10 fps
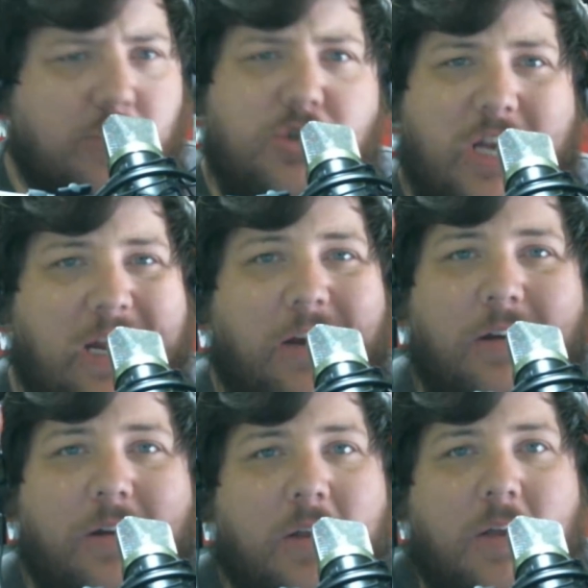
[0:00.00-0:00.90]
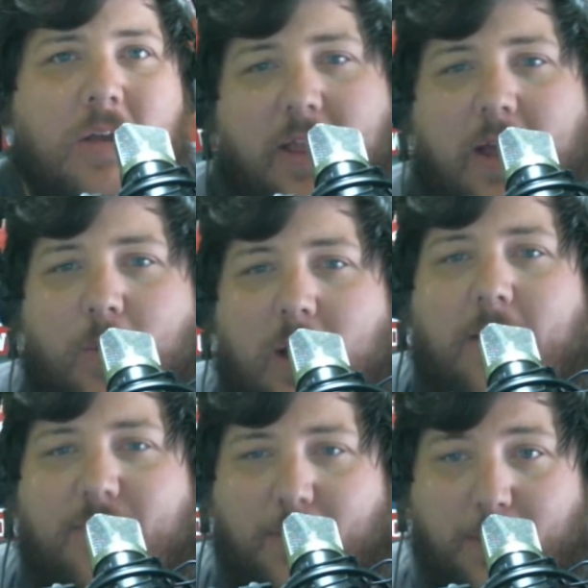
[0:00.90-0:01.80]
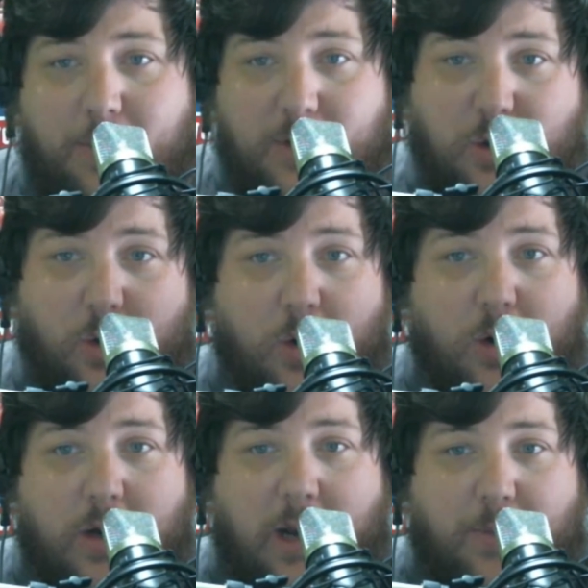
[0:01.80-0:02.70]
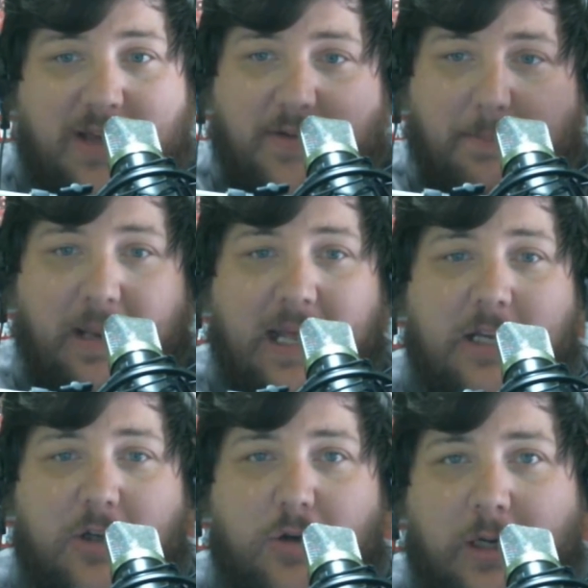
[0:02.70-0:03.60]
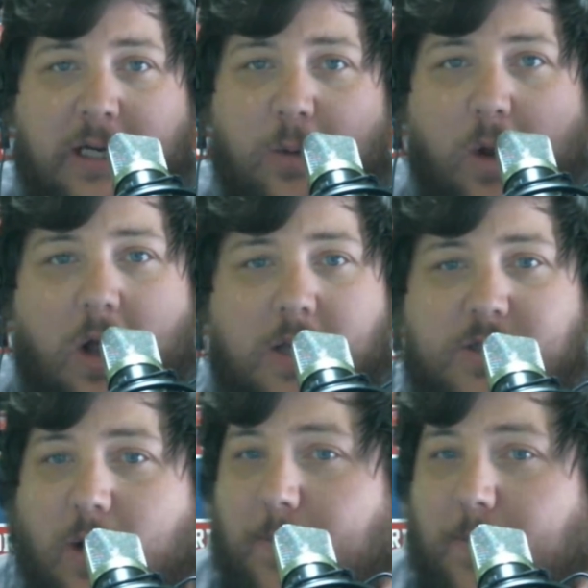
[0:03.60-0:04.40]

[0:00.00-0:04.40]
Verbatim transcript: New chair thought, well, if I'm going to record, I don't want to have a blank green wall, so I